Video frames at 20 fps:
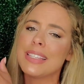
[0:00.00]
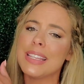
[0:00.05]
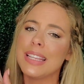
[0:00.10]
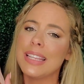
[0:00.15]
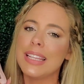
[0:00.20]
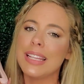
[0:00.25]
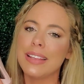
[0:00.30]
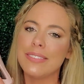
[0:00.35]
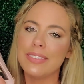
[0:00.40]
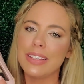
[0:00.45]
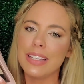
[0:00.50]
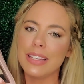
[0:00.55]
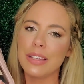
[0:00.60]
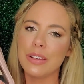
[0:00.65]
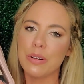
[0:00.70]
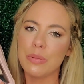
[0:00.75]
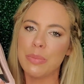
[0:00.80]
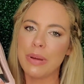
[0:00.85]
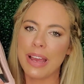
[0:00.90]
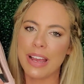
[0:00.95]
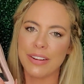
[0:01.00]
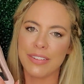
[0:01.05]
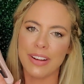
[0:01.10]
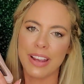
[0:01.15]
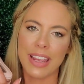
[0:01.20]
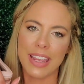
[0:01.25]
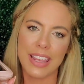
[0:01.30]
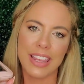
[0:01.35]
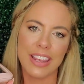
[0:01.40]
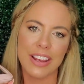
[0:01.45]
lovely little bag
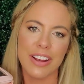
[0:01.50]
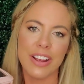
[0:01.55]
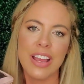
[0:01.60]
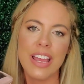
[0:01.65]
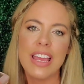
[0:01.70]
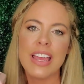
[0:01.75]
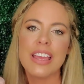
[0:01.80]
right here.